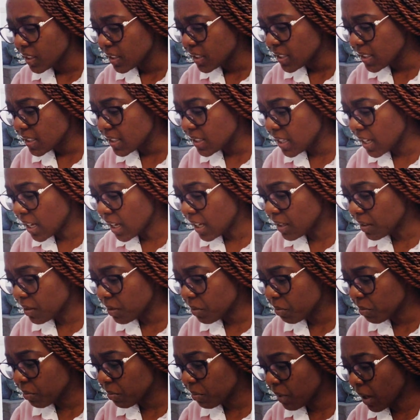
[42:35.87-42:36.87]

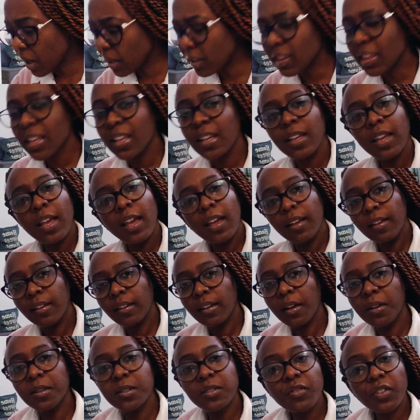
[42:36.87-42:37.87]
start, I, yeah,
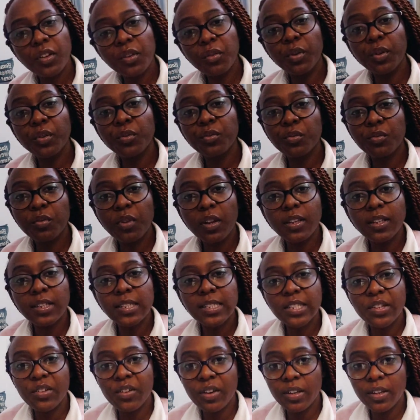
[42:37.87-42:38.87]
I was even going to do an
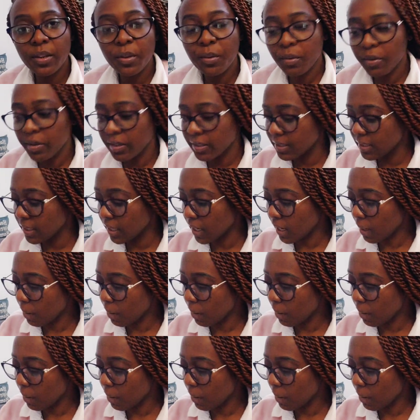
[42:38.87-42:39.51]
interior decorating